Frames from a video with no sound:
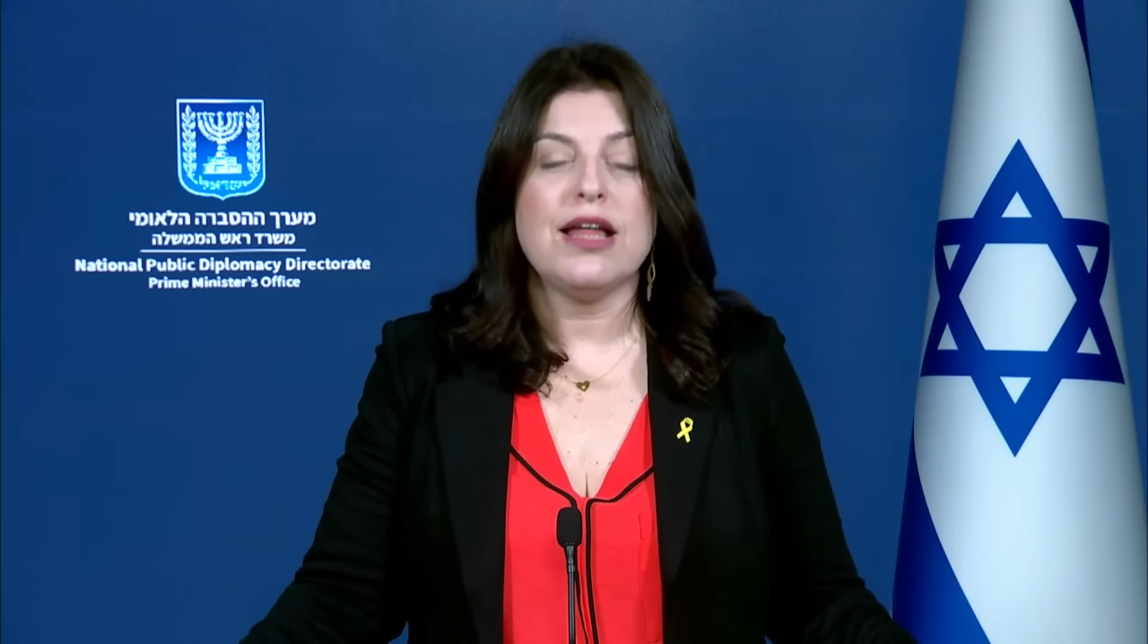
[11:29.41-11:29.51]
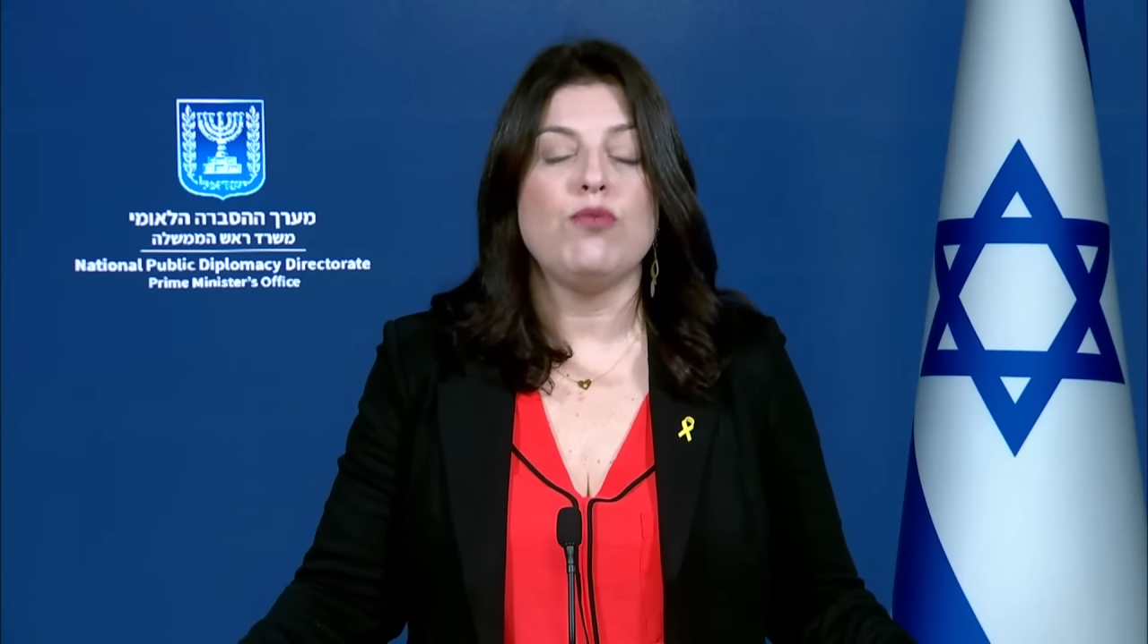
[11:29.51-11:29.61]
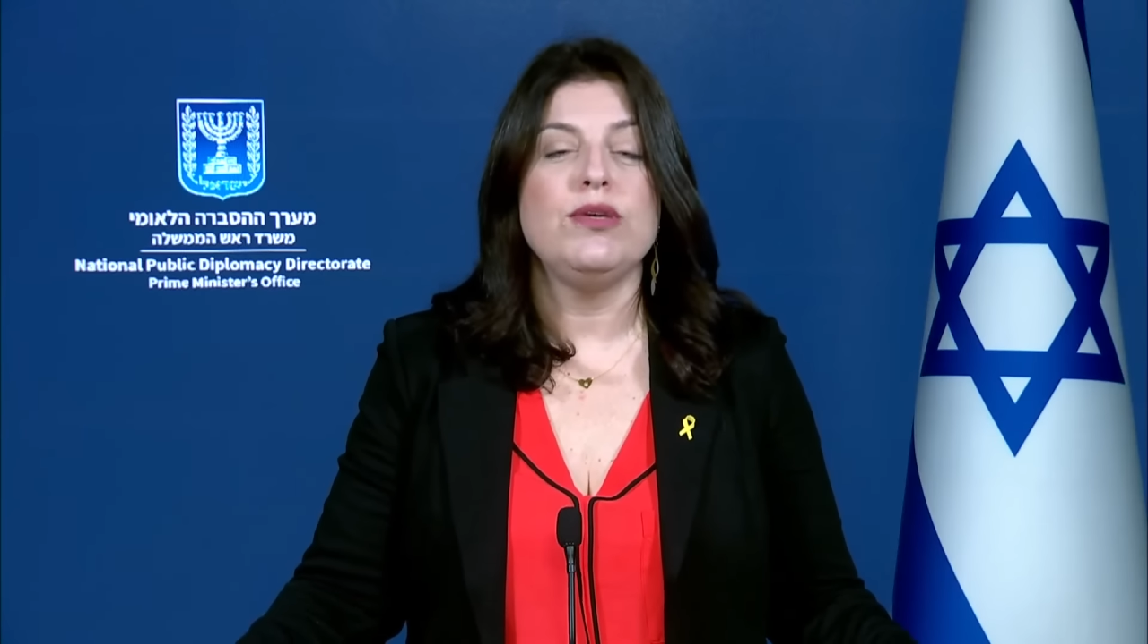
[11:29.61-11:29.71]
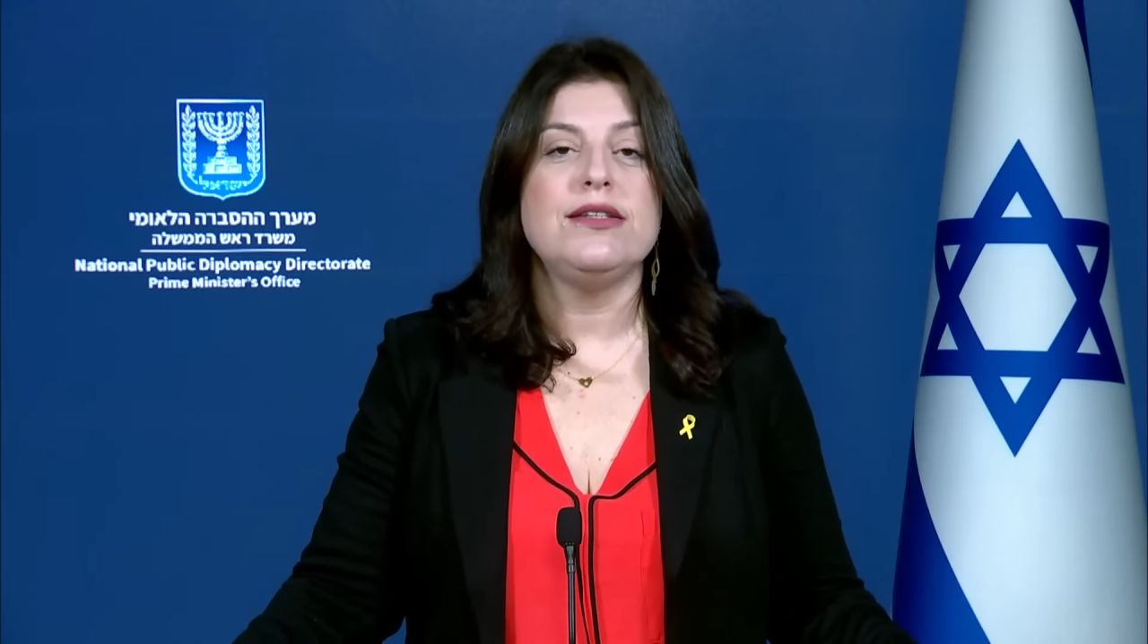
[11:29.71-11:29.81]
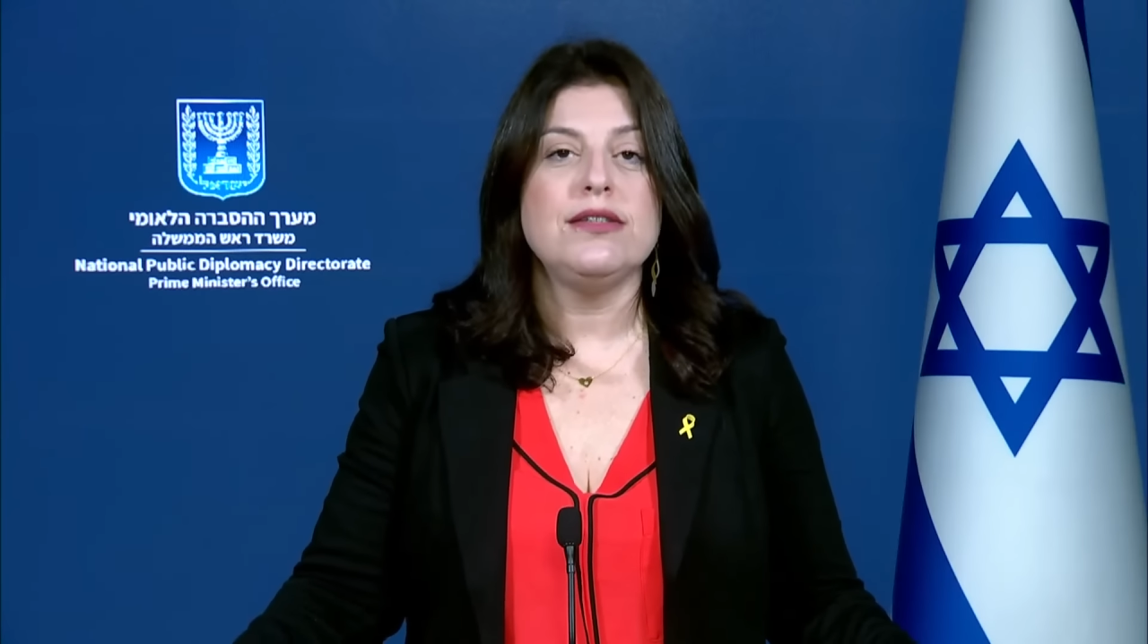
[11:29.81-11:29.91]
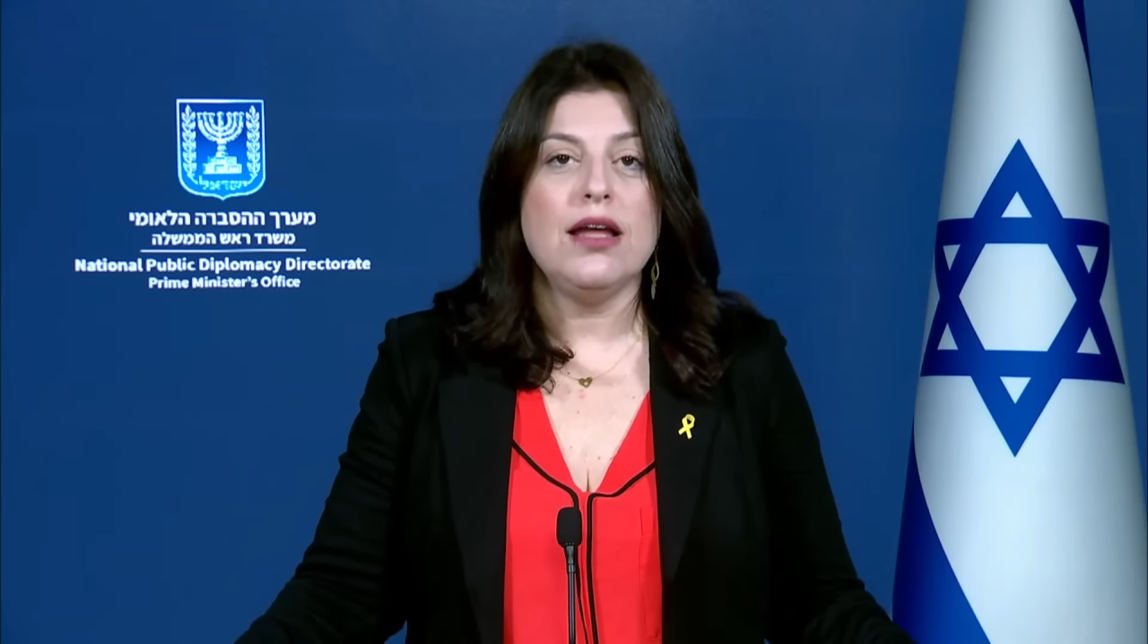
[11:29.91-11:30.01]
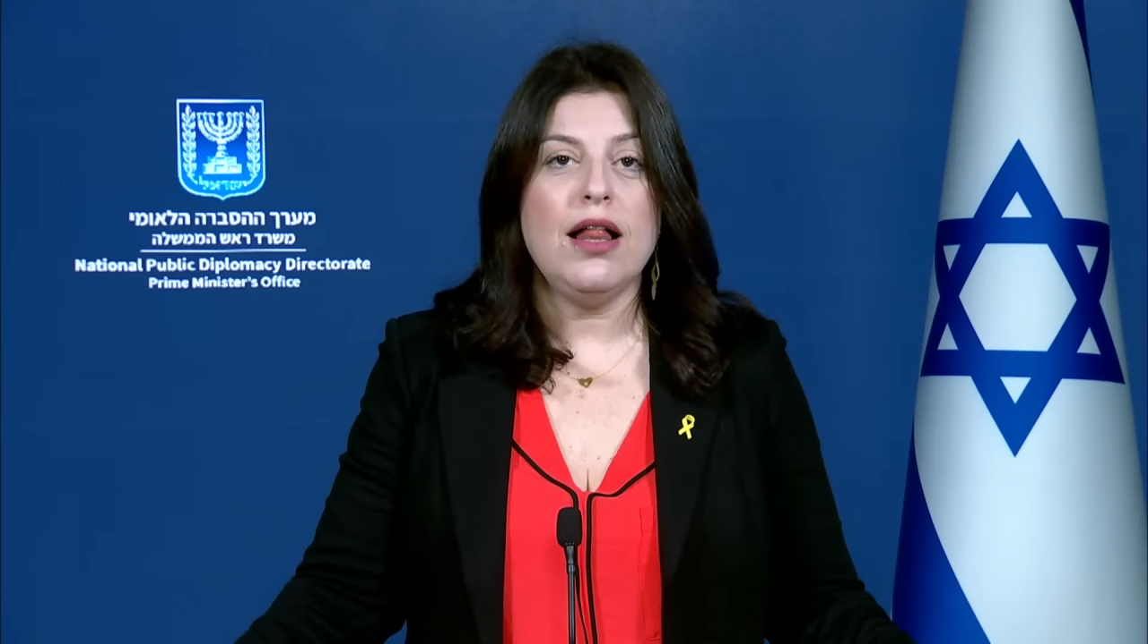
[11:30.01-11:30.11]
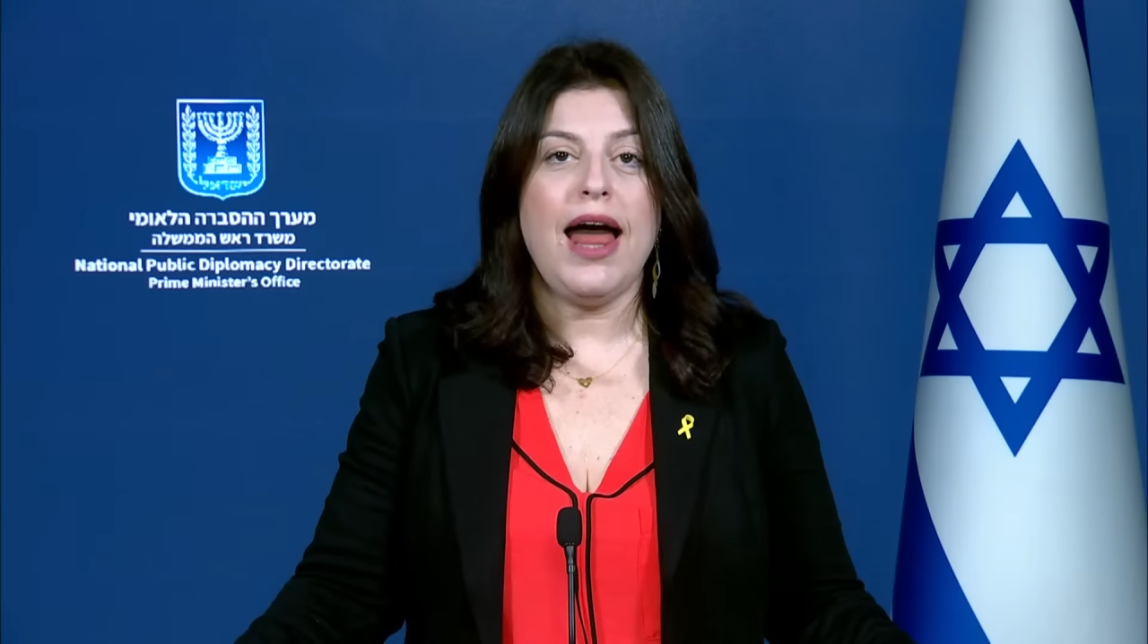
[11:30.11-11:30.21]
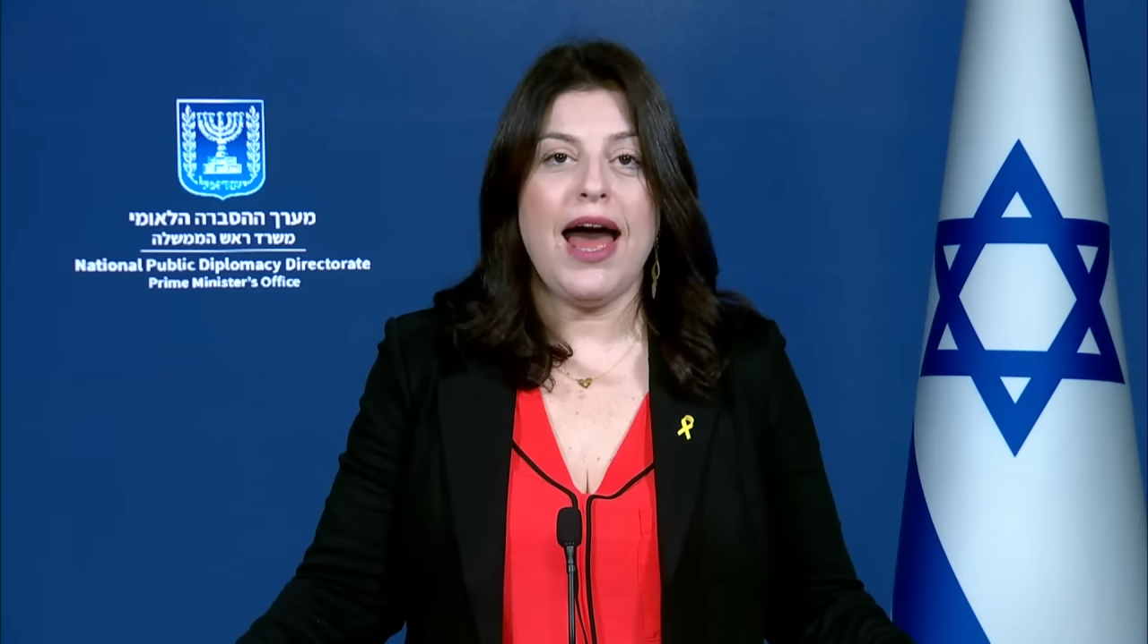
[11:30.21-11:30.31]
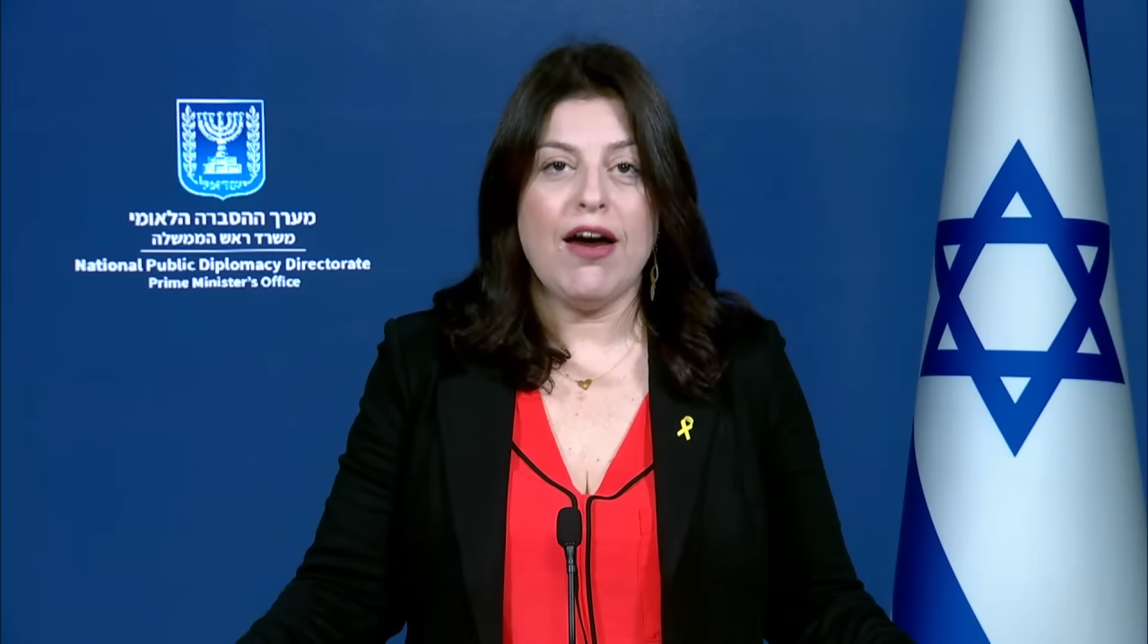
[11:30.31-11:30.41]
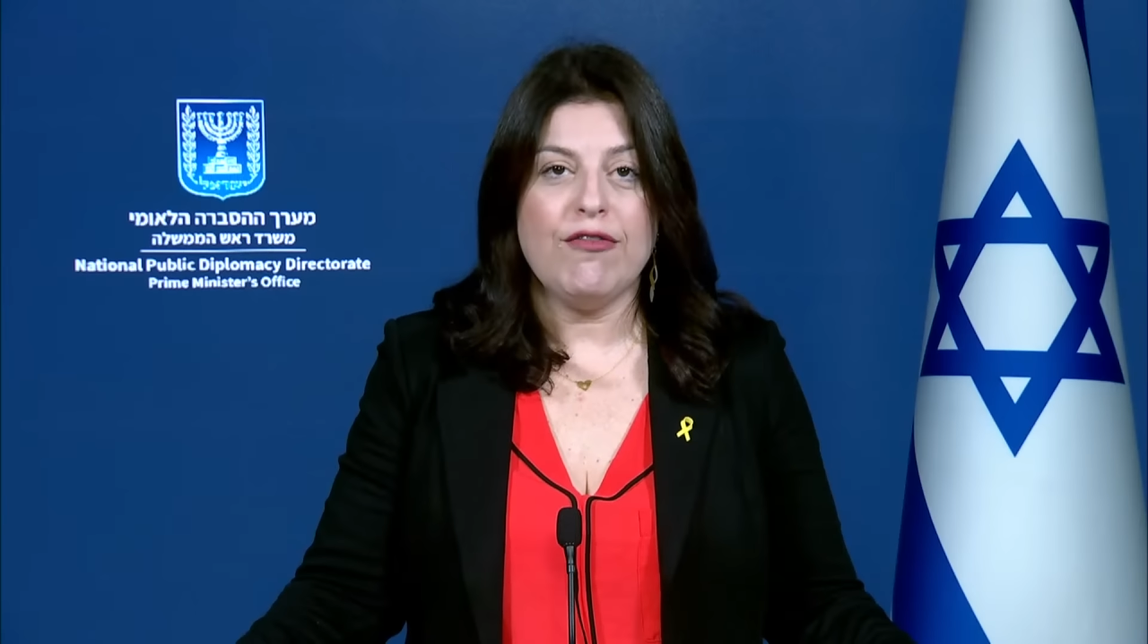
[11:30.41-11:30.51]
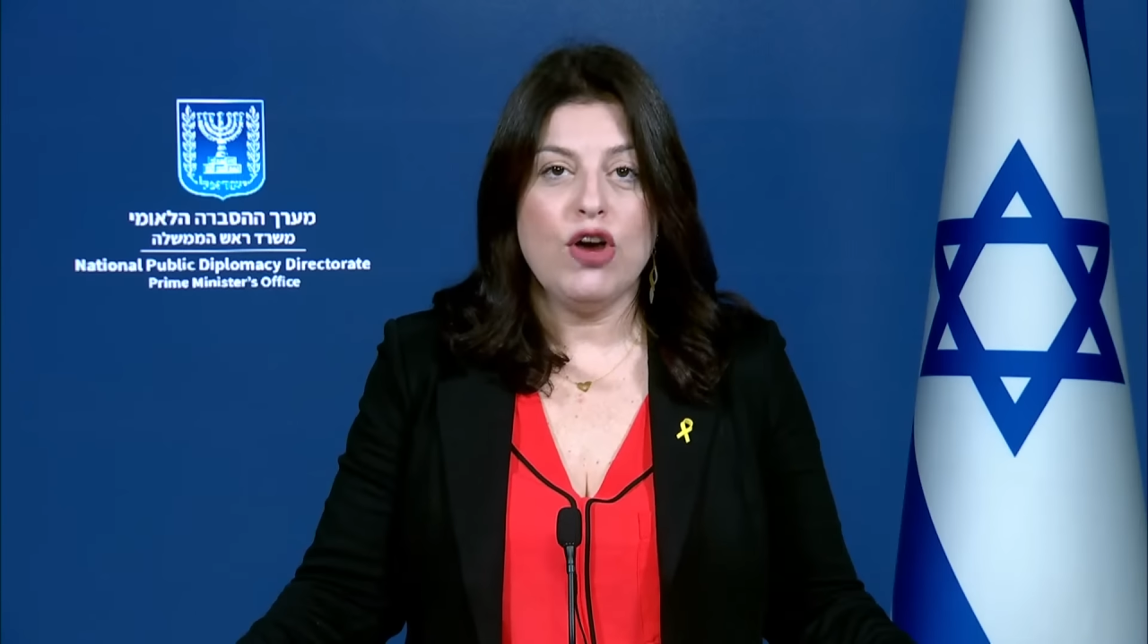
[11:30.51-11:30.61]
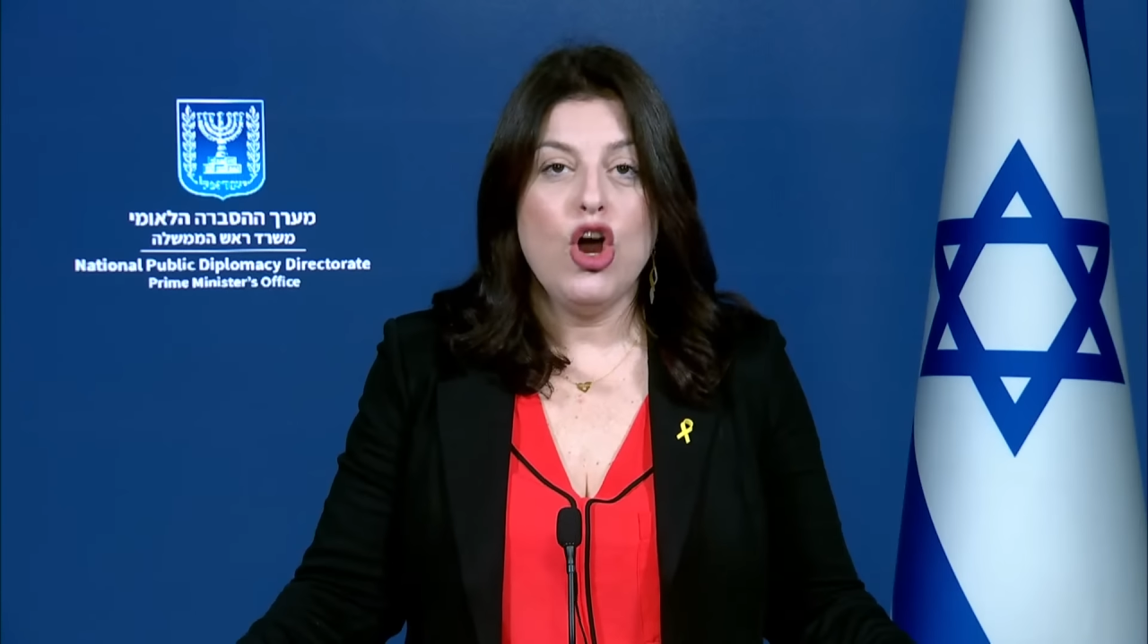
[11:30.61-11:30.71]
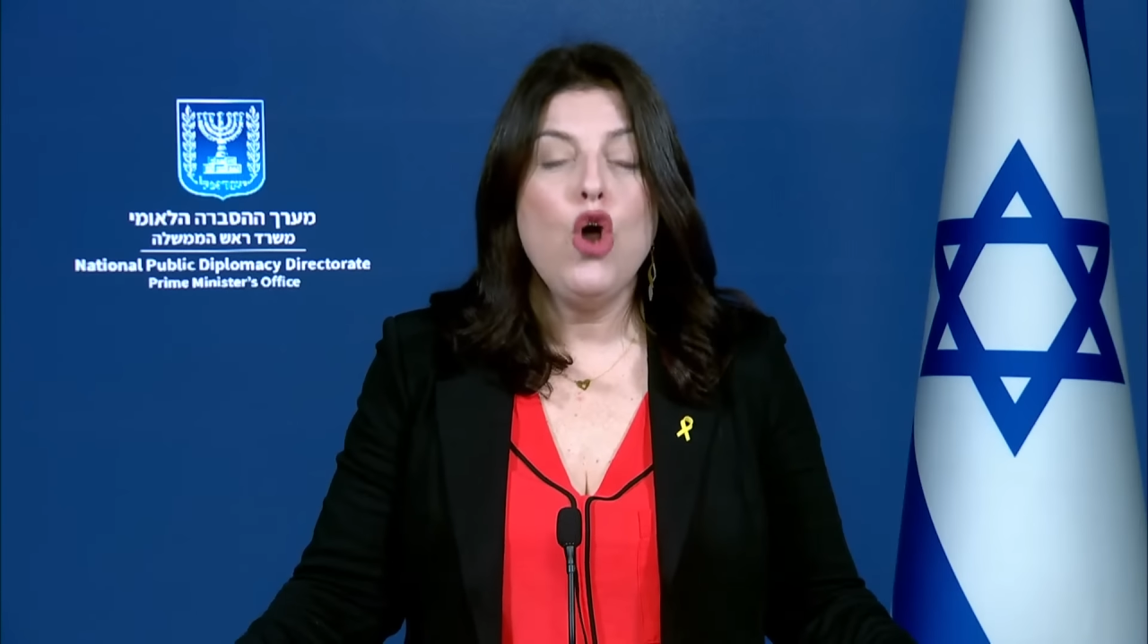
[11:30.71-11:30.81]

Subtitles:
that we still have